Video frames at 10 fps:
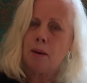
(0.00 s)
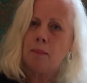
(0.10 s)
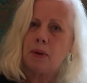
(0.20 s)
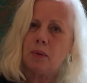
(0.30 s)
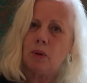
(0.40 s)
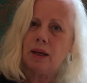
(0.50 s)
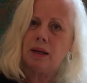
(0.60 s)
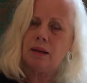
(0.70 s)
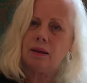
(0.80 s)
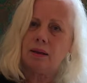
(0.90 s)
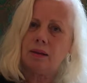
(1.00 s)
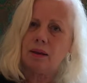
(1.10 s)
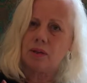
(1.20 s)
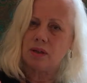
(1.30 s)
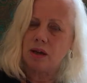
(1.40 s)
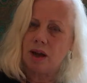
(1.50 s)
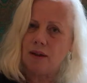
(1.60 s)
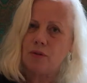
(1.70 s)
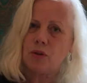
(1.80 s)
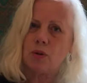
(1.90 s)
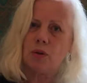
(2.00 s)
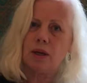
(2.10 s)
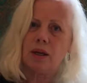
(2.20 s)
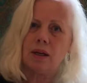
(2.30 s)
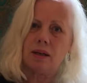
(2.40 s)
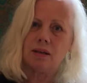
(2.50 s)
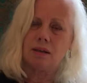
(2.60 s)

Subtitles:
But when there is a life story and